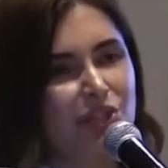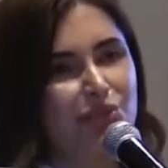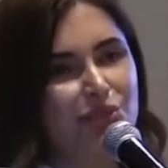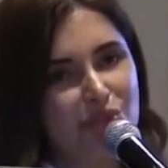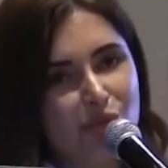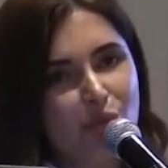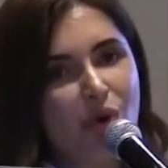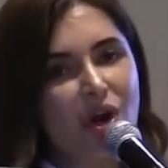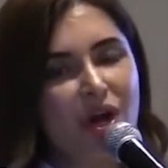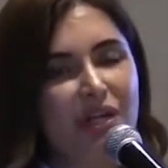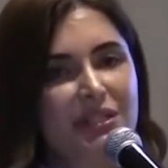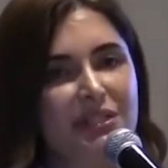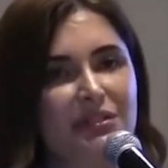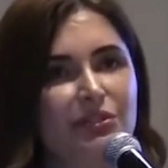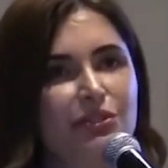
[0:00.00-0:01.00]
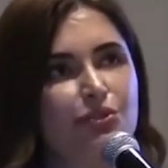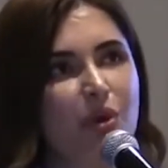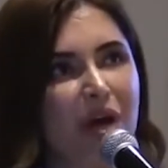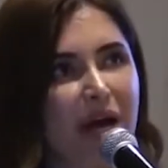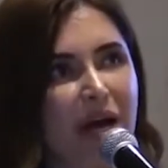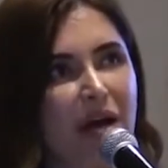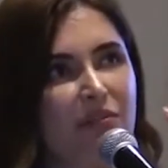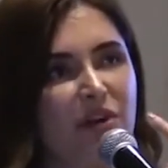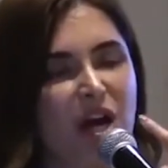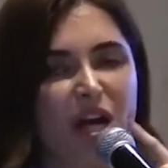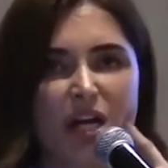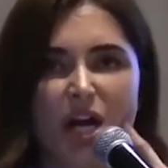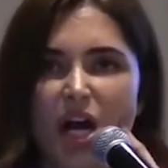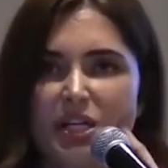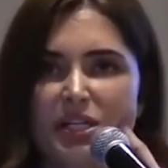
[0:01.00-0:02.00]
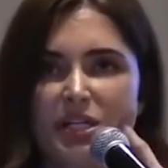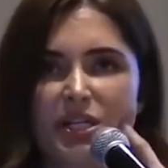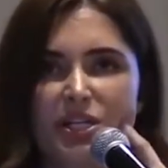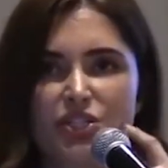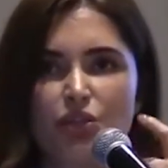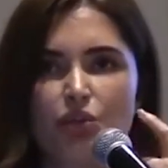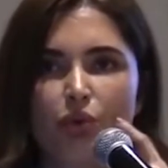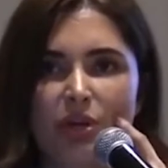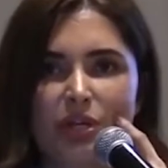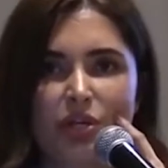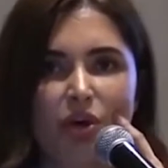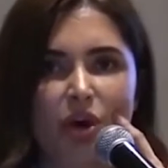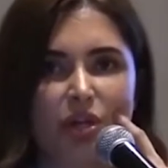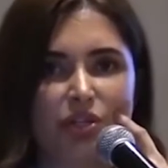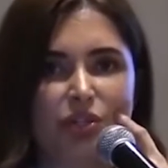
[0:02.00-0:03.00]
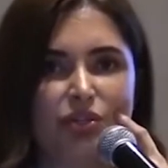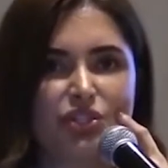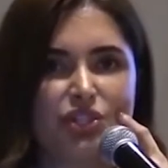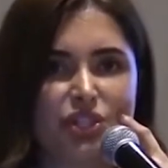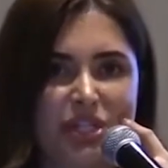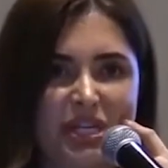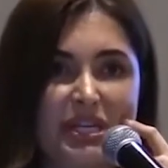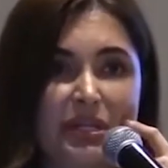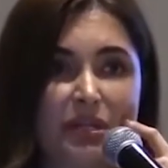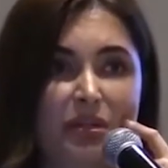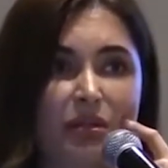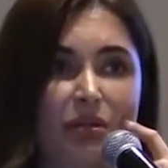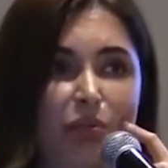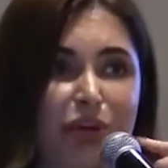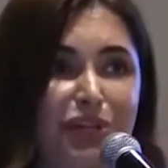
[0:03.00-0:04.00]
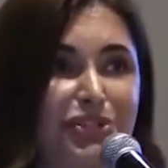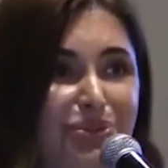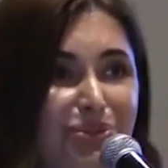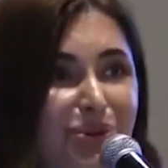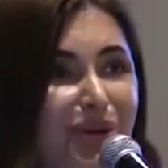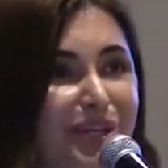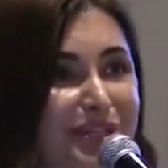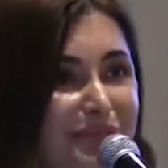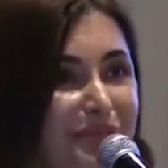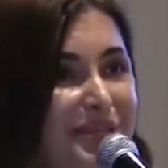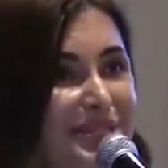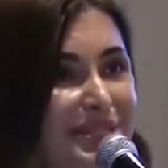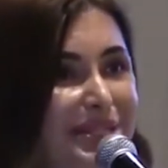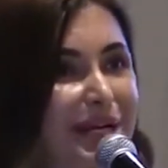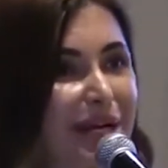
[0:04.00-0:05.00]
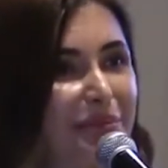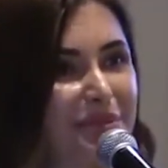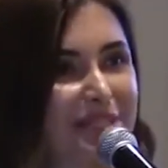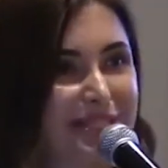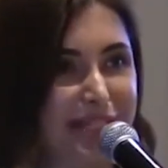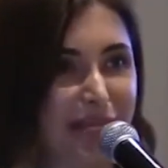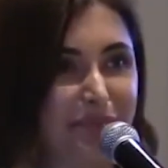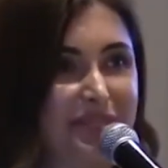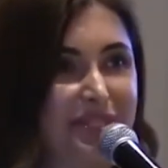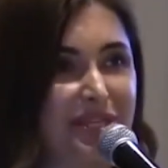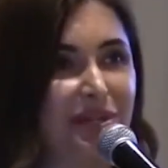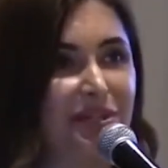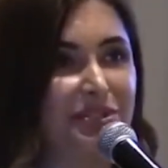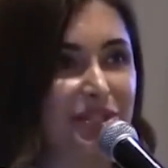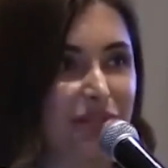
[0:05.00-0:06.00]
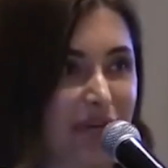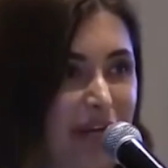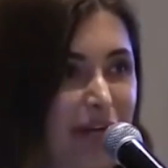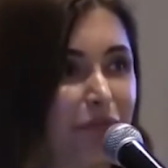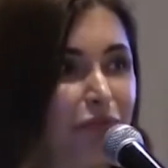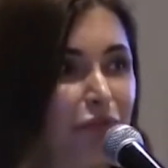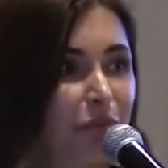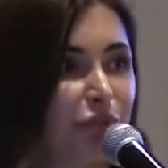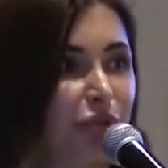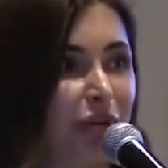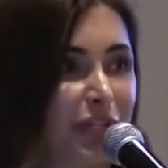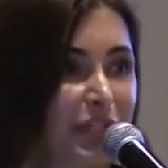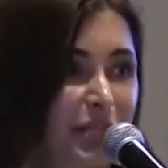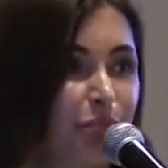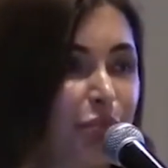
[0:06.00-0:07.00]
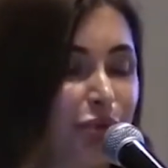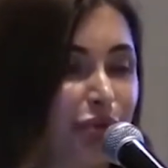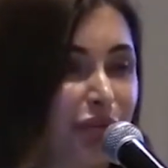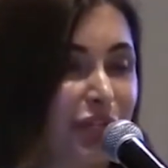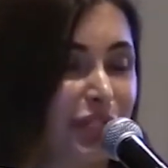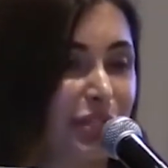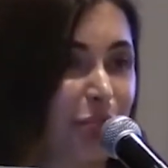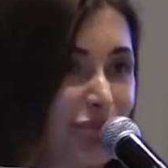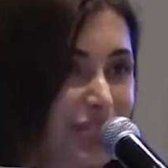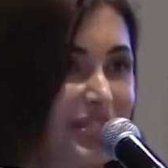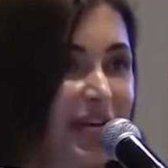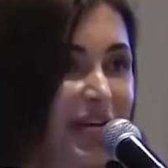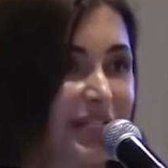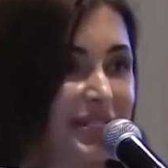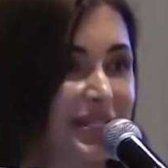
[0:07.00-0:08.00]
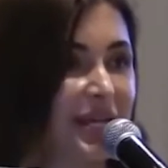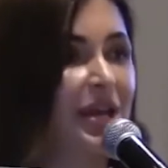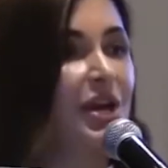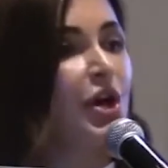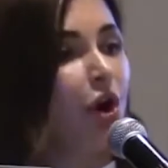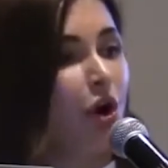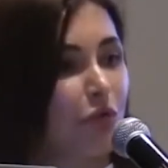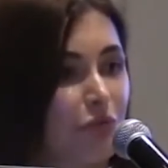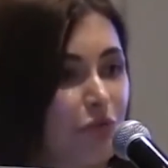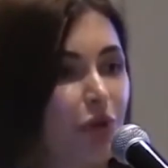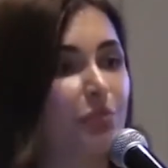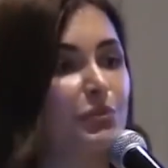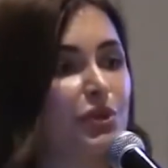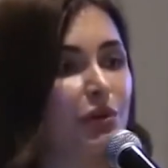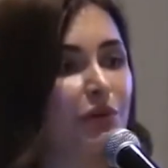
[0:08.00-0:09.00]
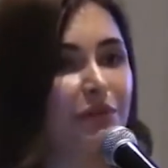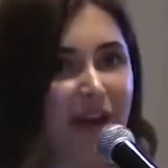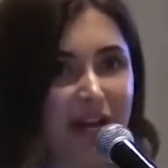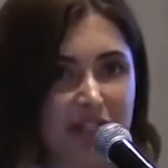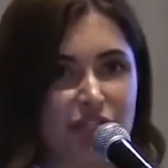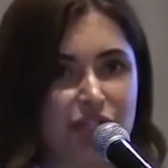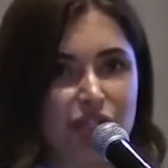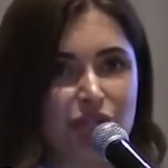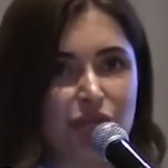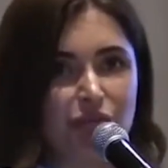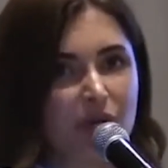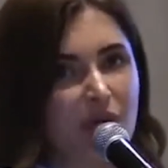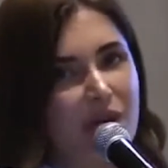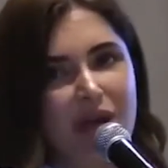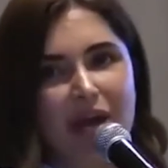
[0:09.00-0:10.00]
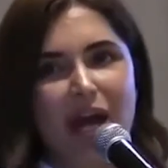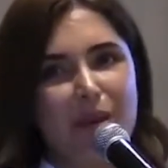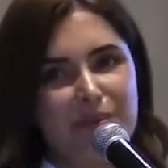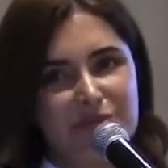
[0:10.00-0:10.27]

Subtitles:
Do you want to have a cartilage growing on your cheek when you've got the mesenchymal stem cell derived from your adipocytes or from your fat tissue?